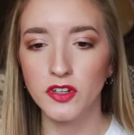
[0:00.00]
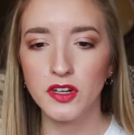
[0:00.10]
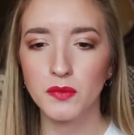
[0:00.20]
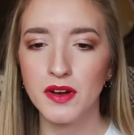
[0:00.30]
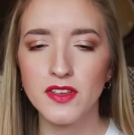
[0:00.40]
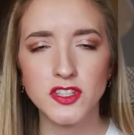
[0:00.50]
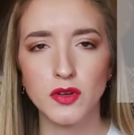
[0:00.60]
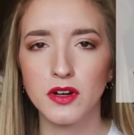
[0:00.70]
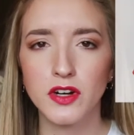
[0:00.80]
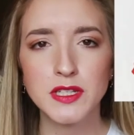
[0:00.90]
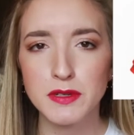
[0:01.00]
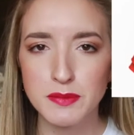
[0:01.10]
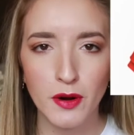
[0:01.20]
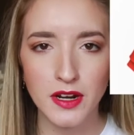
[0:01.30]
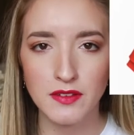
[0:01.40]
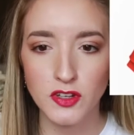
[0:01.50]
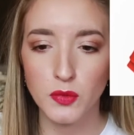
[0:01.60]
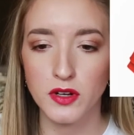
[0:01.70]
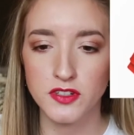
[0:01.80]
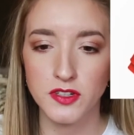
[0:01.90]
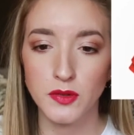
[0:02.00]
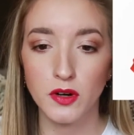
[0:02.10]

You can wear this to a Christmas party if you want to,